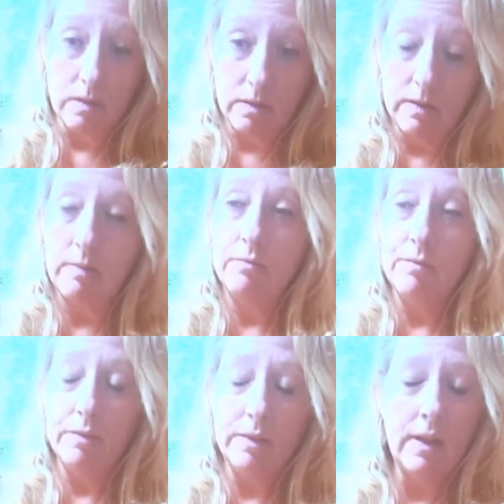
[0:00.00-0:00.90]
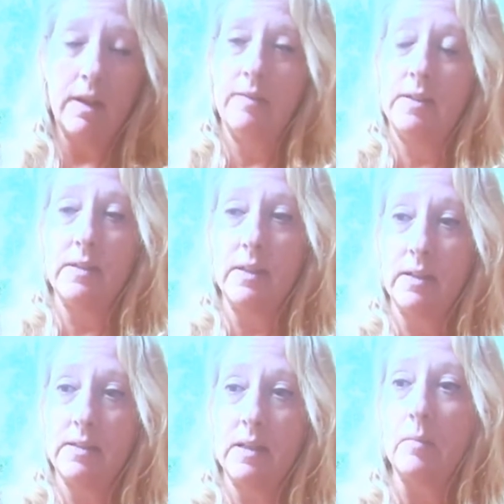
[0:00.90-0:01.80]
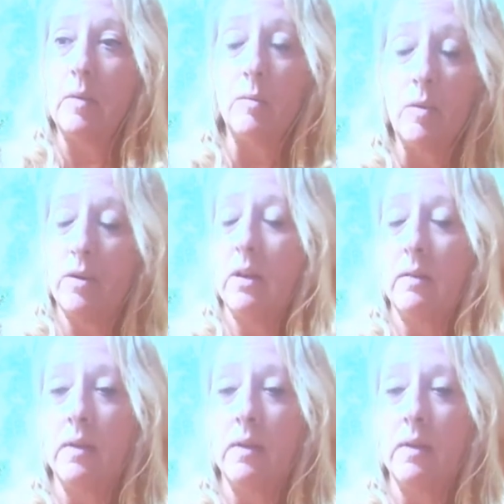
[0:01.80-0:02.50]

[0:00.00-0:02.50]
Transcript: a lot of excitement, more than I've ever